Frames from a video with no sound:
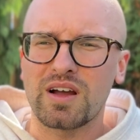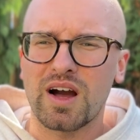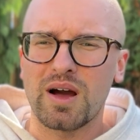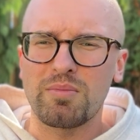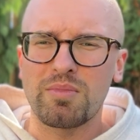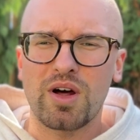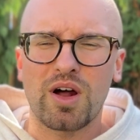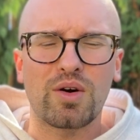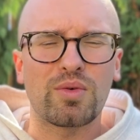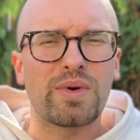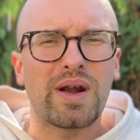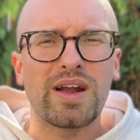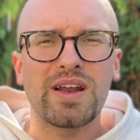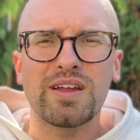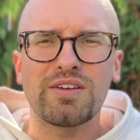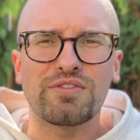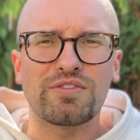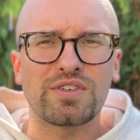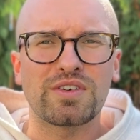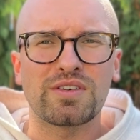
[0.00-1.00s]
I'm not ready
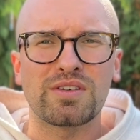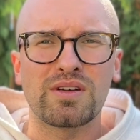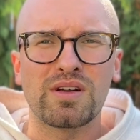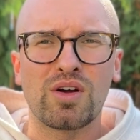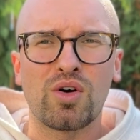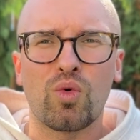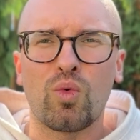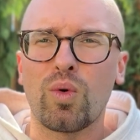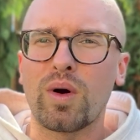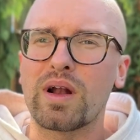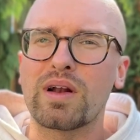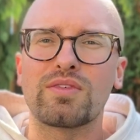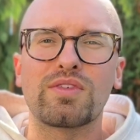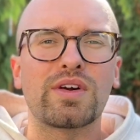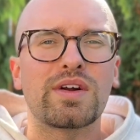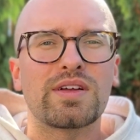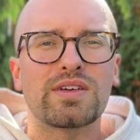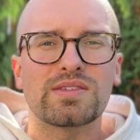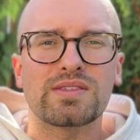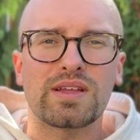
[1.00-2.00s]
for whatever
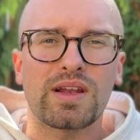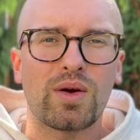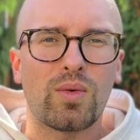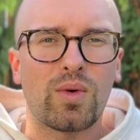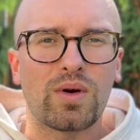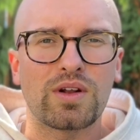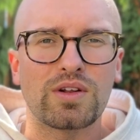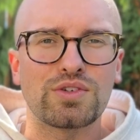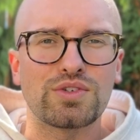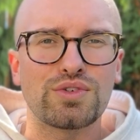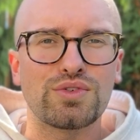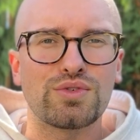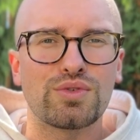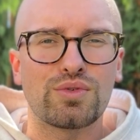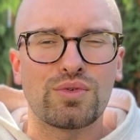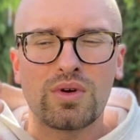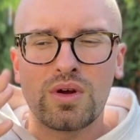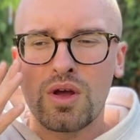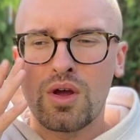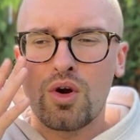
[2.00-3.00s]
it is that I want to do